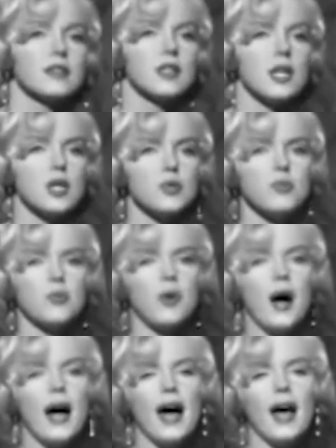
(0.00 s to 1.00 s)
who knew her
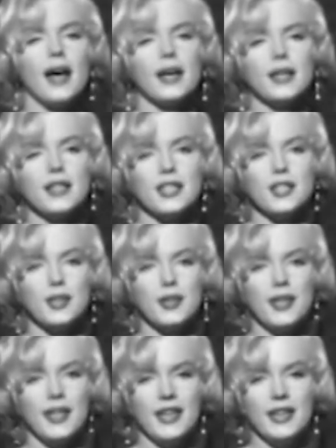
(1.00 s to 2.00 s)
well spoke of
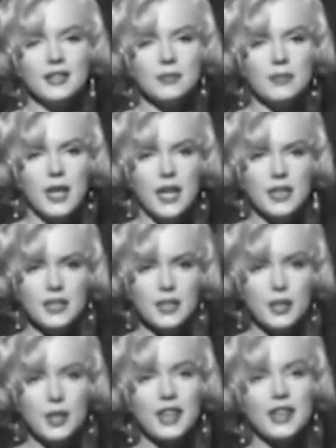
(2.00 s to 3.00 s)
her deeper,
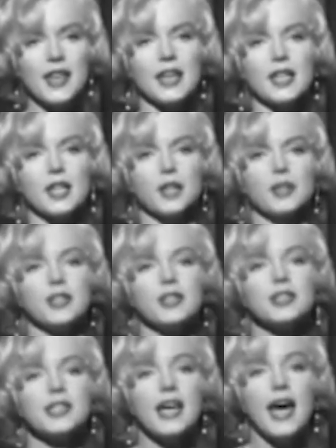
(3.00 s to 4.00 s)
more nuanced
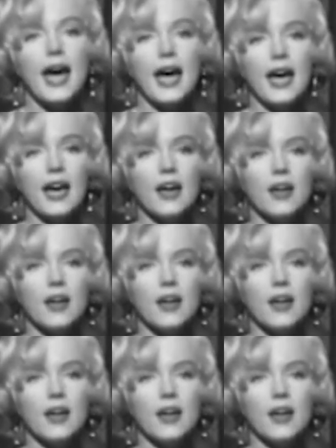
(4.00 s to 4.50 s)
traits.